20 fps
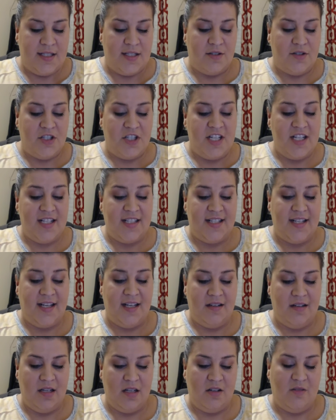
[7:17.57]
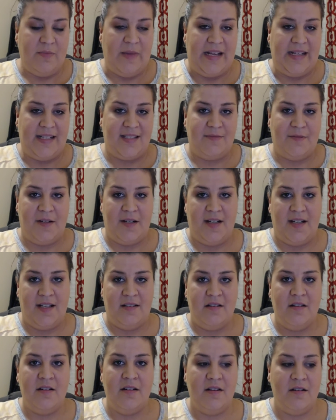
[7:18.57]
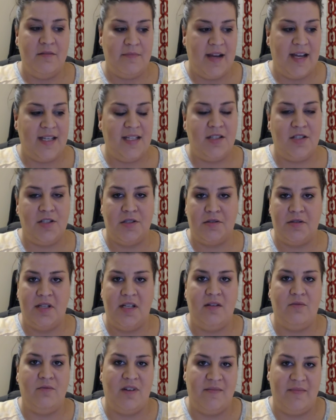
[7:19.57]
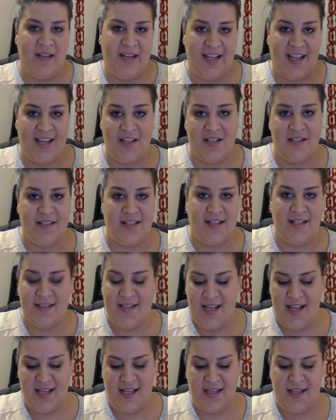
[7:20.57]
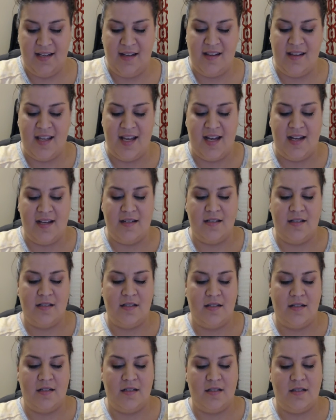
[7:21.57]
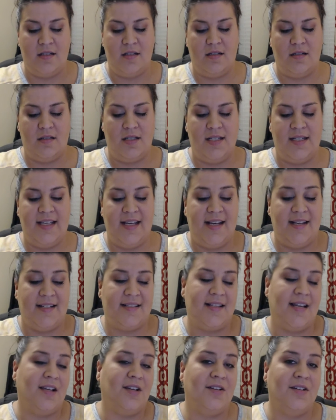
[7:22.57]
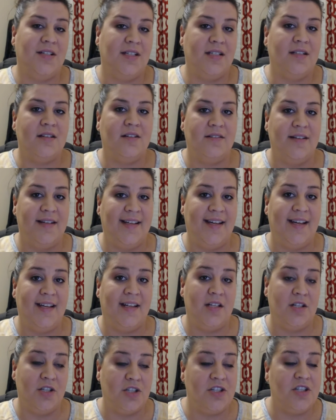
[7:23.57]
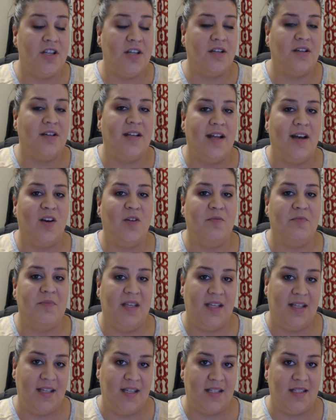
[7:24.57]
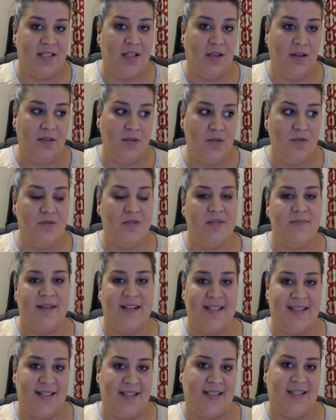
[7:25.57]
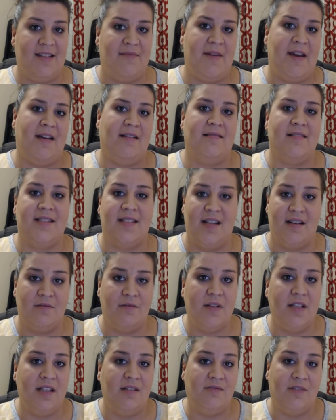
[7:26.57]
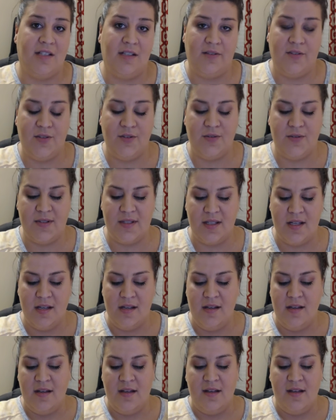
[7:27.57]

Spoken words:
So she said, based upon my history and what medications I've taken, that yes, I could go ahead and she could help me get to lose my 60 pounds that I really want to lose,